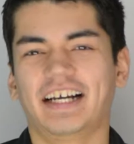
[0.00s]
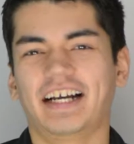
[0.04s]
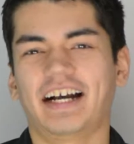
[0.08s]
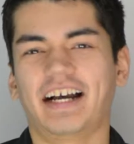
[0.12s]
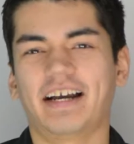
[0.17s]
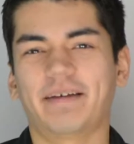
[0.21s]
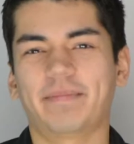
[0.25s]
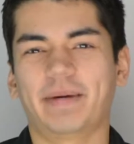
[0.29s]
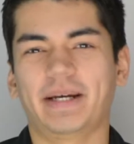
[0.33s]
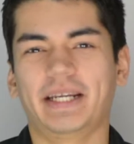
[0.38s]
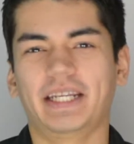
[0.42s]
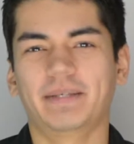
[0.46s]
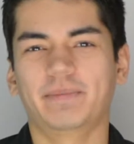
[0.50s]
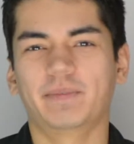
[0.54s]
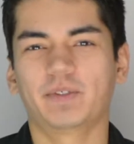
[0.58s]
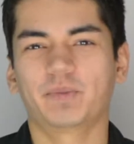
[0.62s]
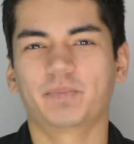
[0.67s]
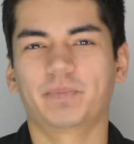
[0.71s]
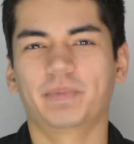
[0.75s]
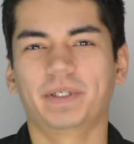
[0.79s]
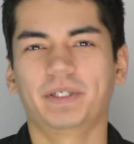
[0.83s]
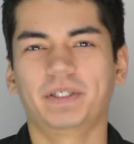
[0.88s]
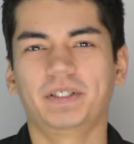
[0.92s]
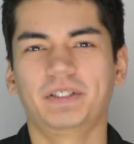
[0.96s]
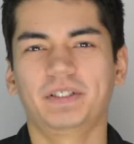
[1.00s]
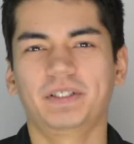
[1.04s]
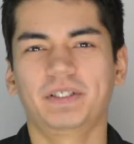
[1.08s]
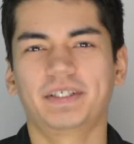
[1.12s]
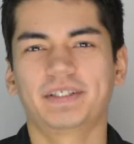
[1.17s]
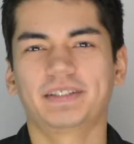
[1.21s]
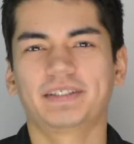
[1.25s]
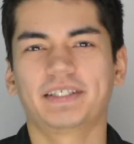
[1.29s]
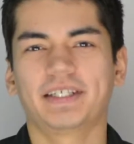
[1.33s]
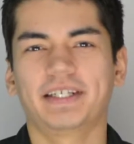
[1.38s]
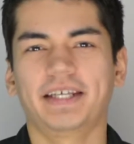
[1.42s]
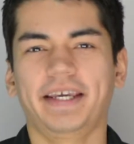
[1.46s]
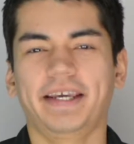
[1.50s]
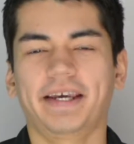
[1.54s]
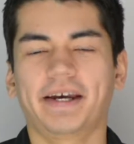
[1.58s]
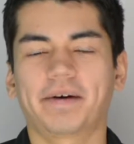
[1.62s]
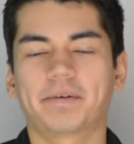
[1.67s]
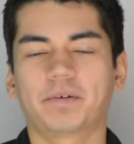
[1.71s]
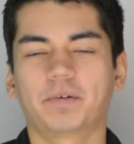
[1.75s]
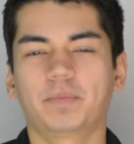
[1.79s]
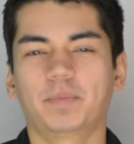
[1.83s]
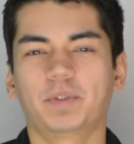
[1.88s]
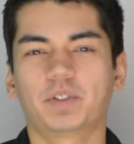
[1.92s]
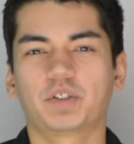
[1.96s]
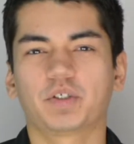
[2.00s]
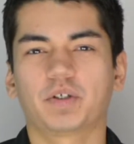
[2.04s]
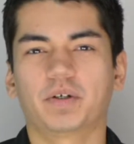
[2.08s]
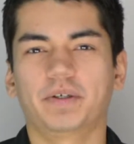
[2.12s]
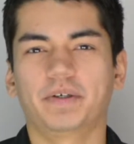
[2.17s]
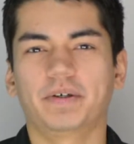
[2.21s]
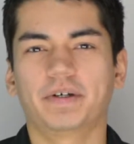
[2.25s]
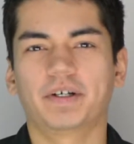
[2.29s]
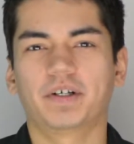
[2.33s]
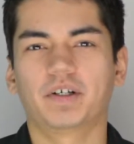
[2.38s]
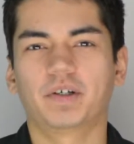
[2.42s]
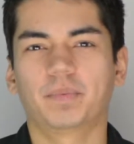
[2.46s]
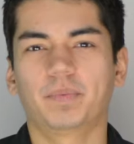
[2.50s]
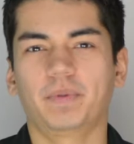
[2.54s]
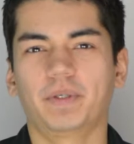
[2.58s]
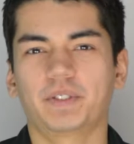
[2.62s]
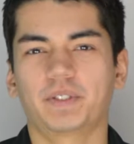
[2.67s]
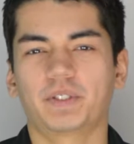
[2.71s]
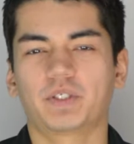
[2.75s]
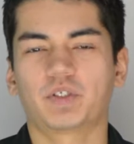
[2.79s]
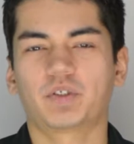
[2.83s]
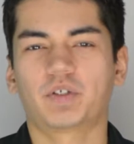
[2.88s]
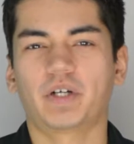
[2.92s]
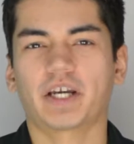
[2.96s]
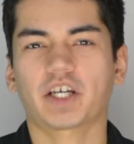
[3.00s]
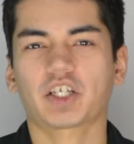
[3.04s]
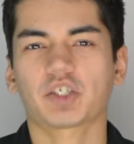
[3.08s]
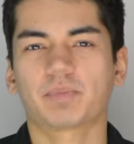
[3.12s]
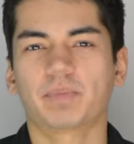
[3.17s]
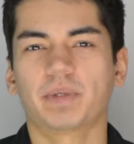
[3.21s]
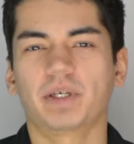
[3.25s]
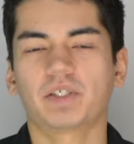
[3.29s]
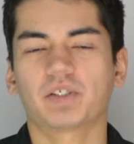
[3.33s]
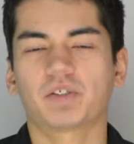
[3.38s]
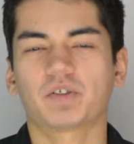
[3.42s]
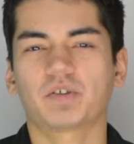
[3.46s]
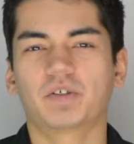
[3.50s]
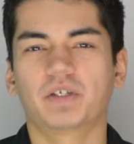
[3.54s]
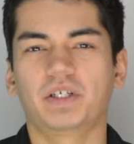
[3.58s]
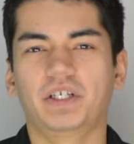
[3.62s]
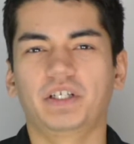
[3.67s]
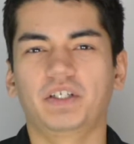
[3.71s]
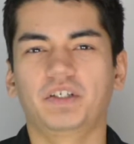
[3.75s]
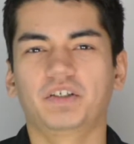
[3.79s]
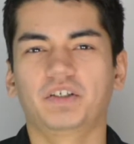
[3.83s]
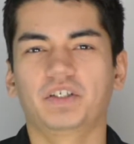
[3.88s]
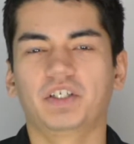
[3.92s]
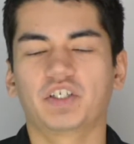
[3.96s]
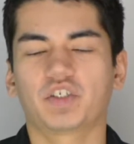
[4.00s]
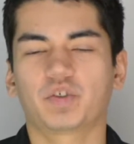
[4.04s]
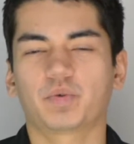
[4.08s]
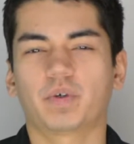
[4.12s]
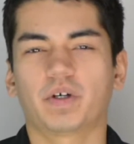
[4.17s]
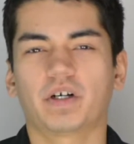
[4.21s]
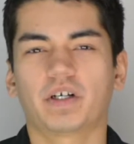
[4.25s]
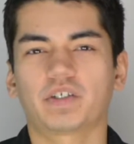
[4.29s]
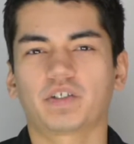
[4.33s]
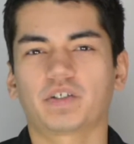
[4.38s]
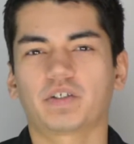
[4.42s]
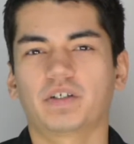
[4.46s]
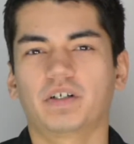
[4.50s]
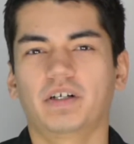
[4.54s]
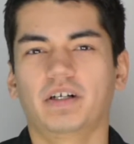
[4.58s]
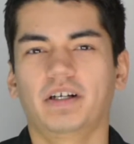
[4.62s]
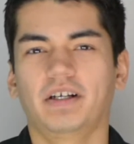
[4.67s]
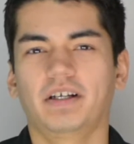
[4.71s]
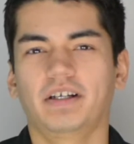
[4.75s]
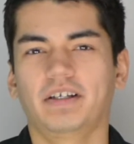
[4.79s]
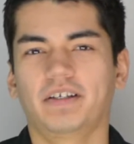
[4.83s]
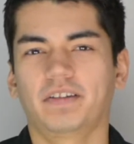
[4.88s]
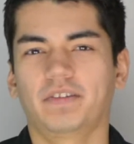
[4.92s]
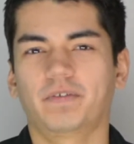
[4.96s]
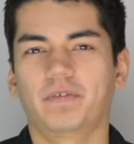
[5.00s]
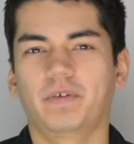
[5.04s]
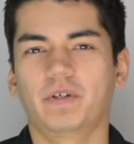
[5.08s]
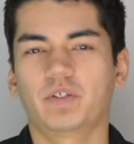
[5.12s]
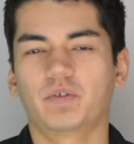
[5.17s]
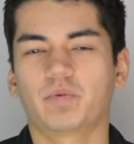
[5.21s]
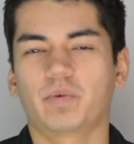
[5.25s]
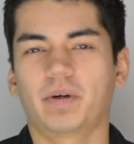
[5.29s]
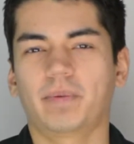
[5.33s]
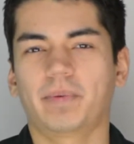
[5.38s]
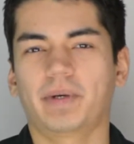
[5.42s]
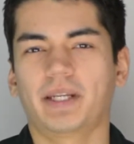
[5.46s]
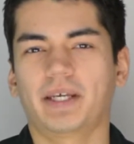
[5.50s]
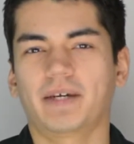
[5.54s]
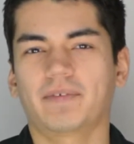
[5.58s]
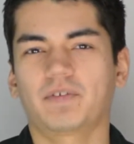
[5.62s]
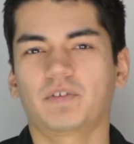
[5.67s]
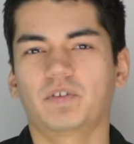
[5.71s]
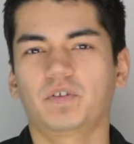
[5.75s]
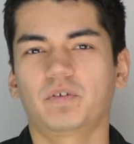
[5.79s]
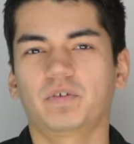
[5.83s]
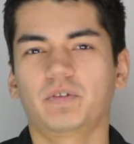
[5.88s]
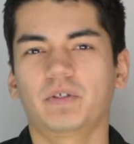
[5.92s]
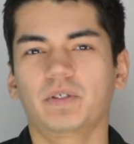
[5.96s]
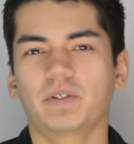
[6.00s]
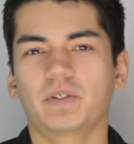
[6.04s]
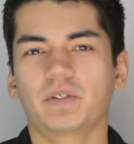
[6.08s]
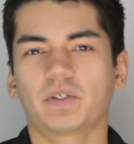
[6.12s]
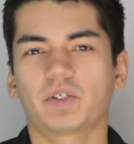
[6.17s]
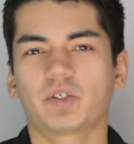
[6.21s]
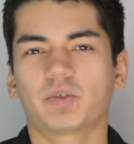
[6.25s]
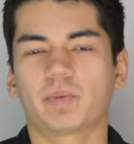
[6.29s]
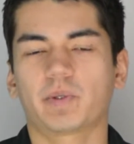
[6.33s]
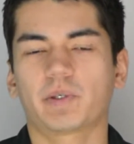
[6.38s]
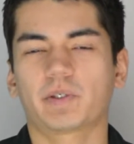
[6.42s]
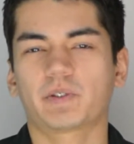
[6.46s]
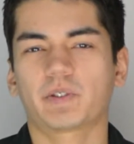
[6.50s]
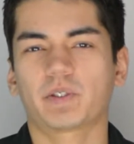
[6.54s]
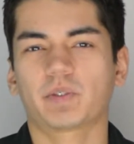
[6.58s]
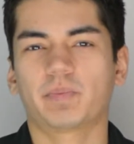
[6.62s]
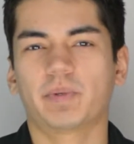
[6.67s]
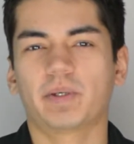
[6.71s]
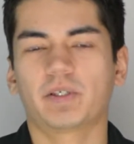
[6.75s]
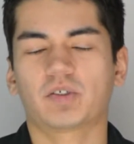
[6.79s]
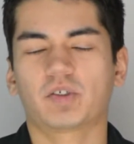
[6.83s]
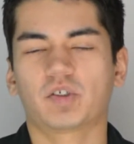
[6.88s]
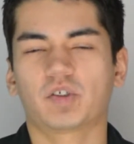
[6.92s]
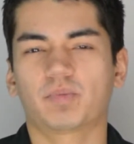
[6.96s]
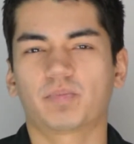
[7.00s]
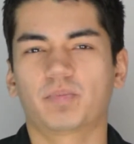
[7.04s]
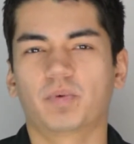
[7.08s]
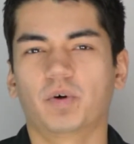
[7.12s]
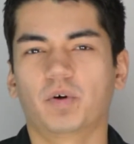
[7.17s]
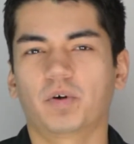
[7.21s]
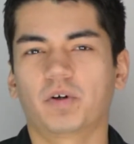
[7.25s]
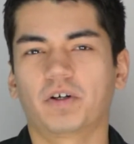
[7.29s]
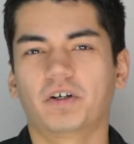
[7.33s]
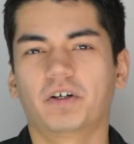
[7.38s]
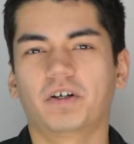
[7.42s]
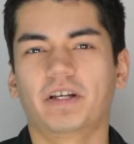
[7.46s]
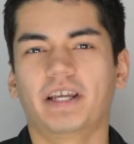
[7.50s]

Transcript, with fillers: Hi, my name is Bill, and today I'm going to be showing you how to replace the track spacer in your dishwasher. The reason why you might have to do this is because the spacer is broken or